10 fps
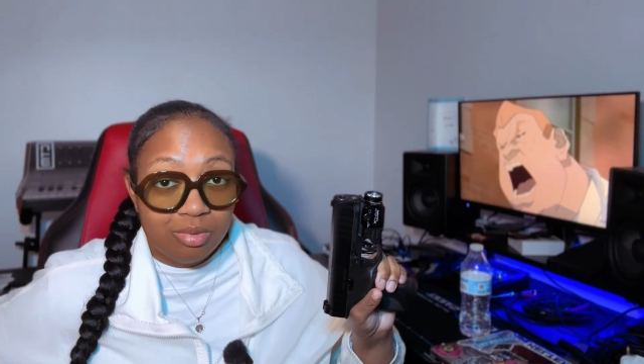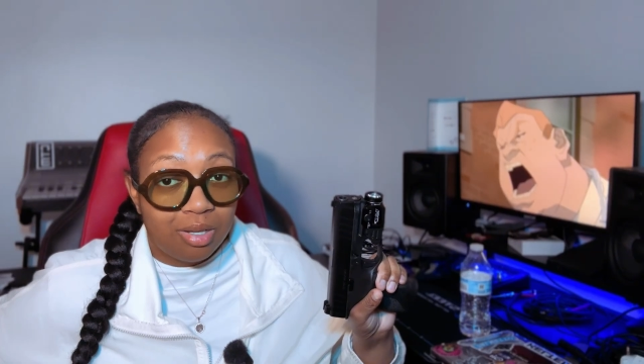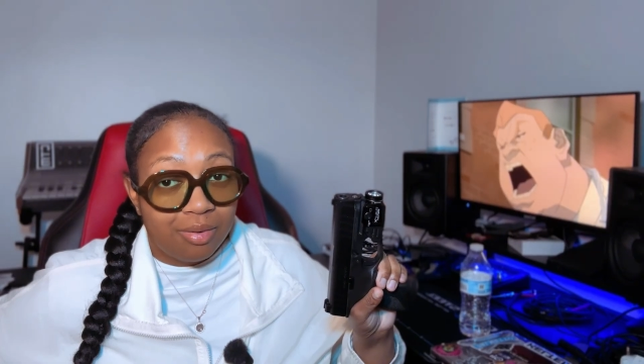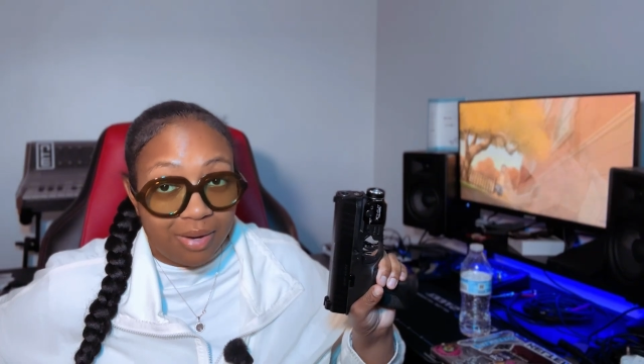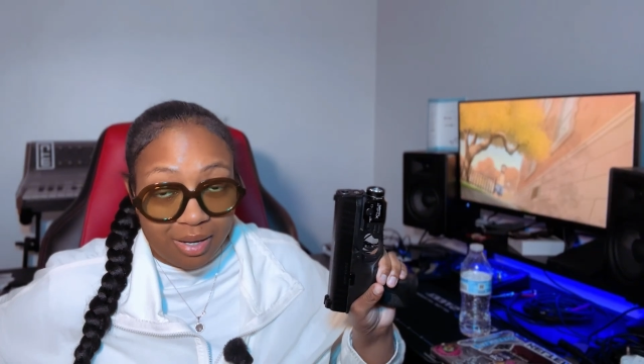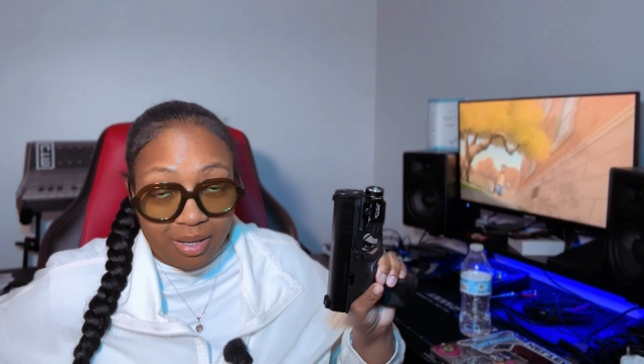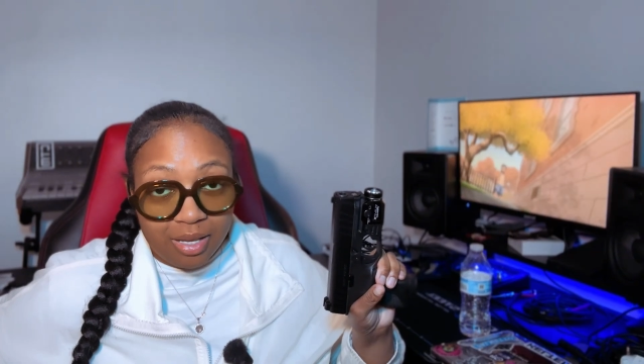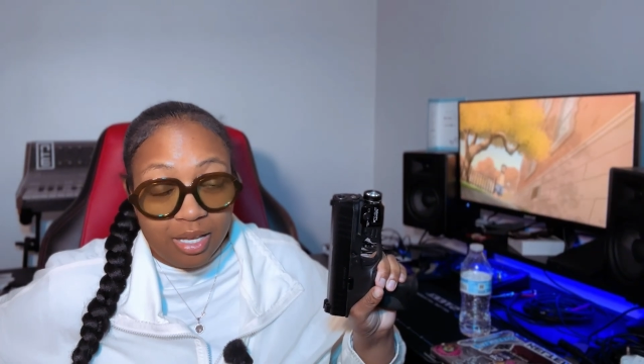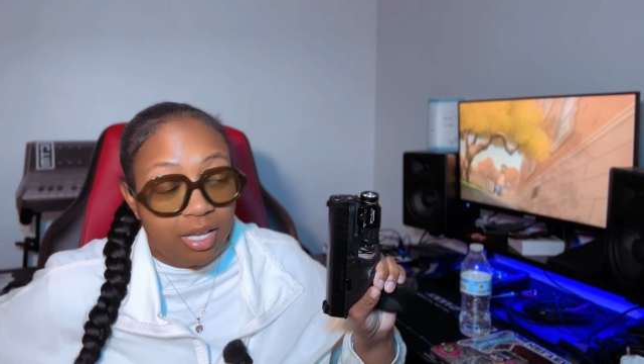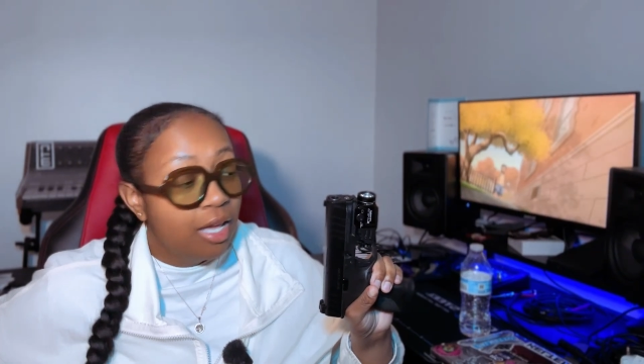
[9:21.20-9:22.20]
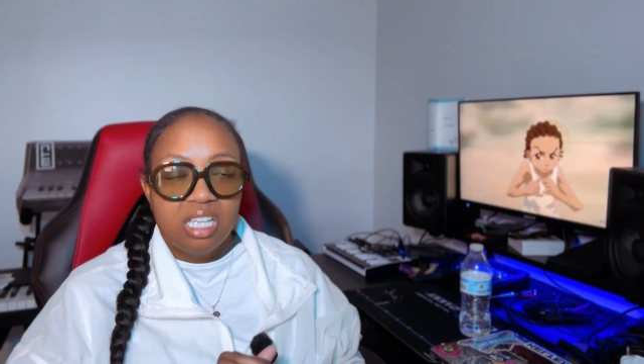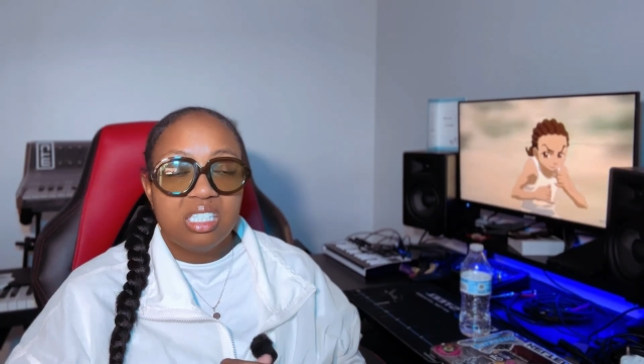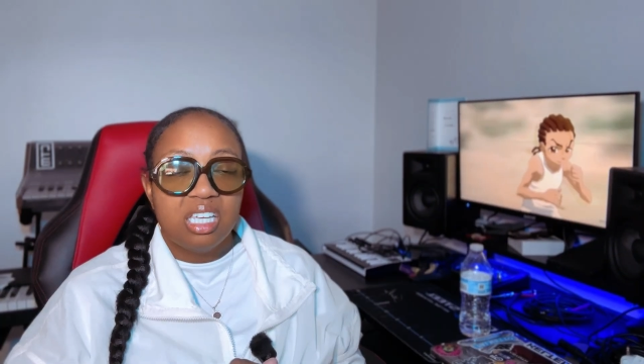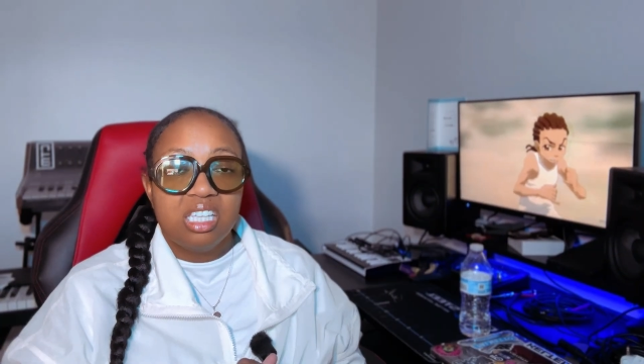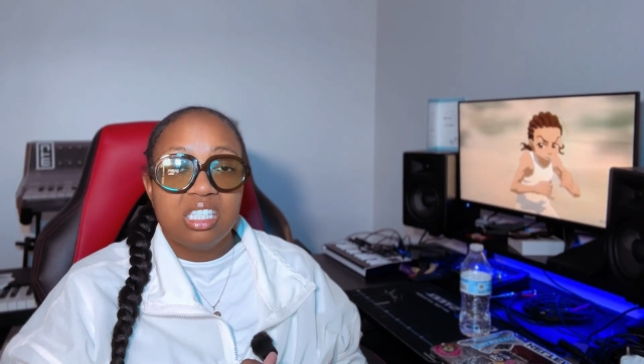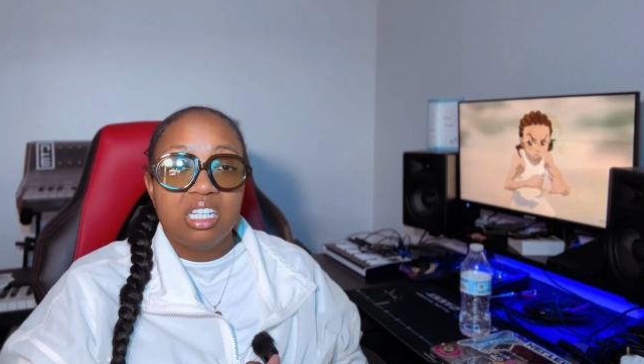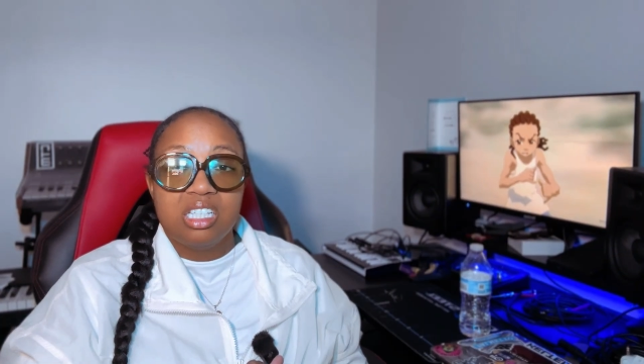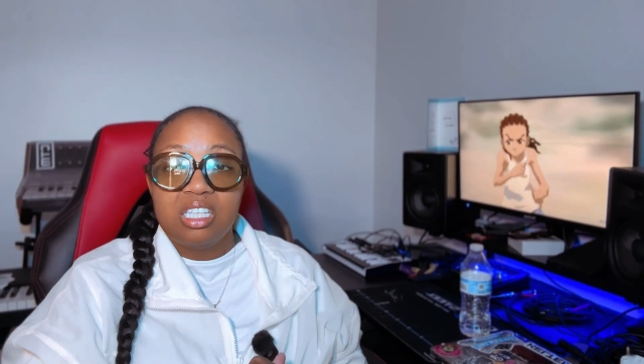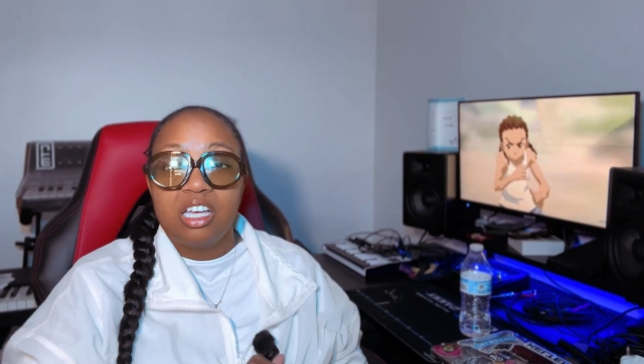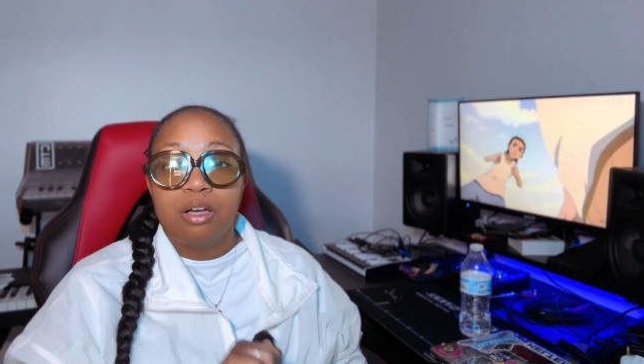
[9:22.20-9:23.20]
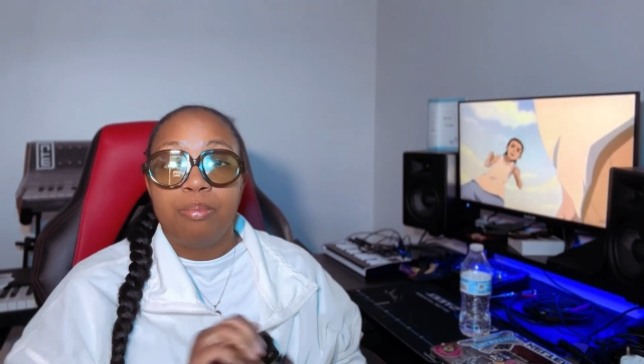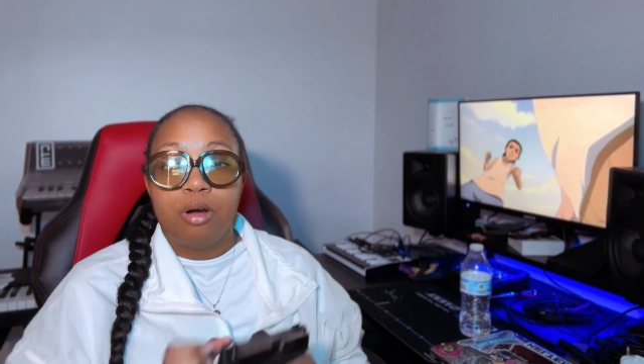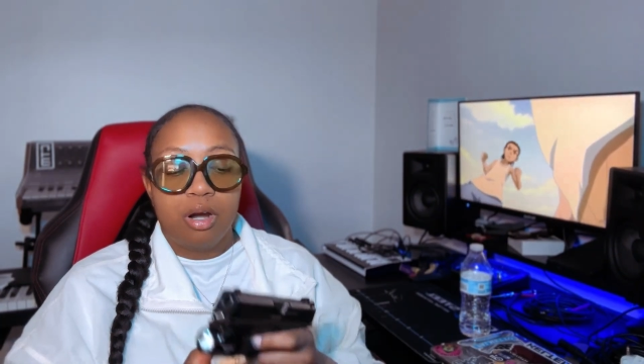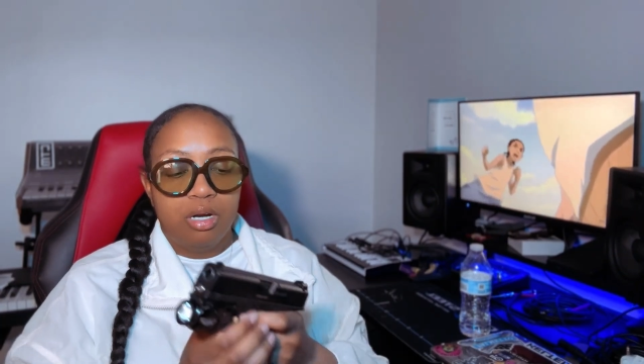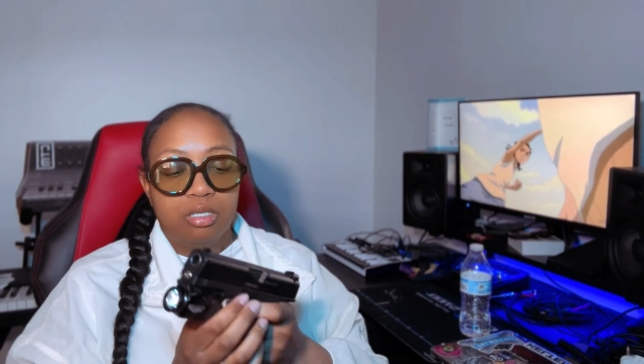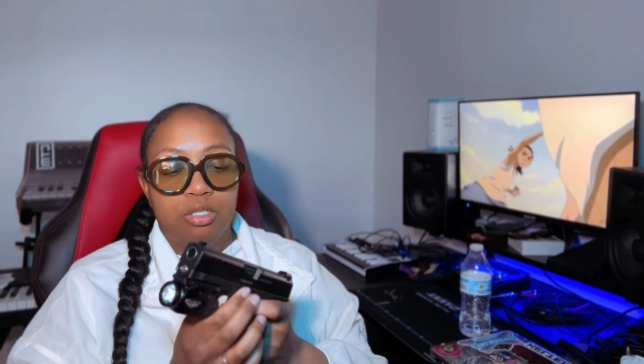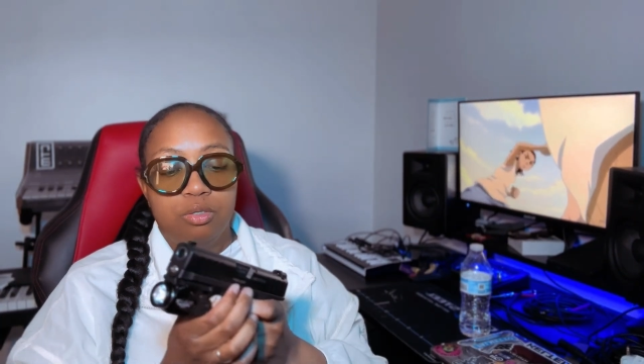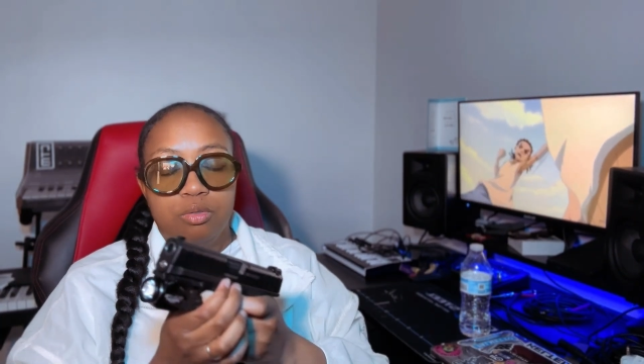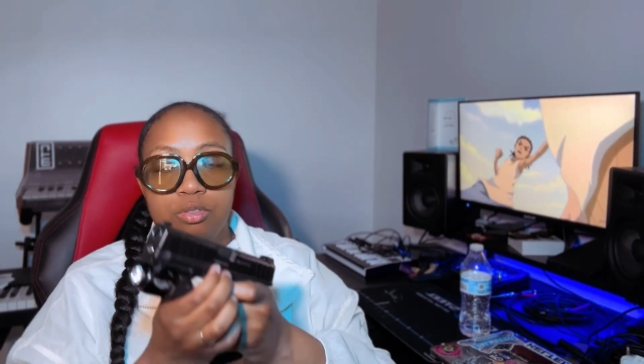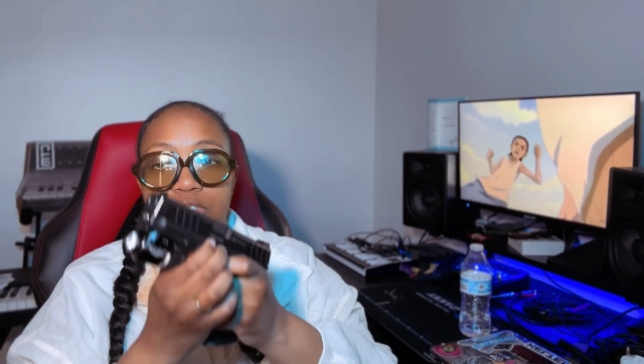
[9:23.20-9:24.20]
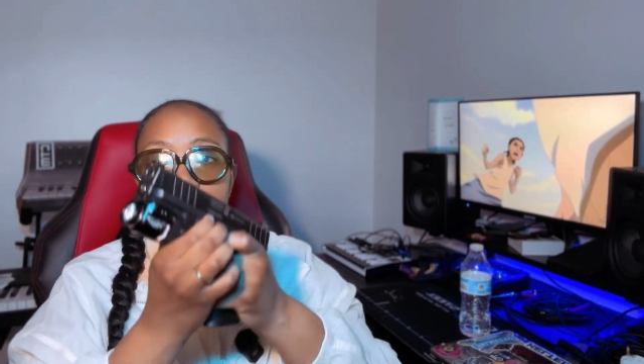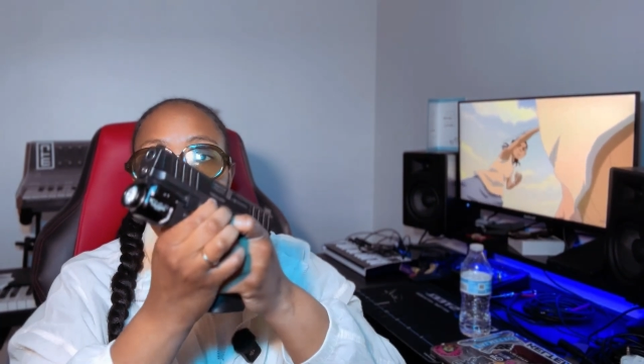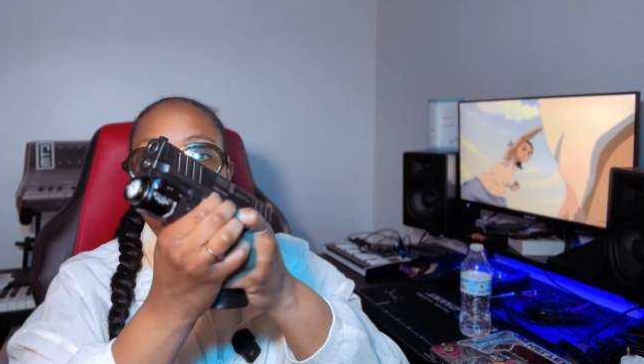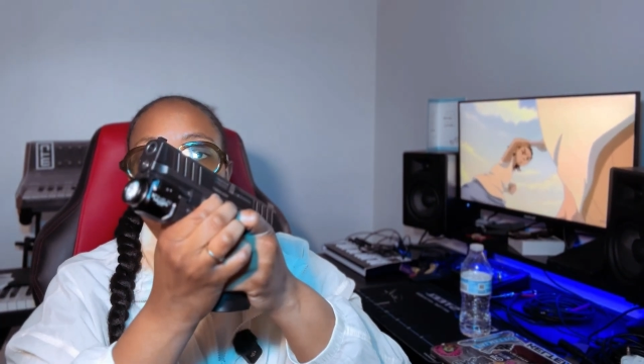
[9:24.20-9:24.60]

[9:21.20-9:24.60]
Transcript: All right. It's easy to take apart too. You just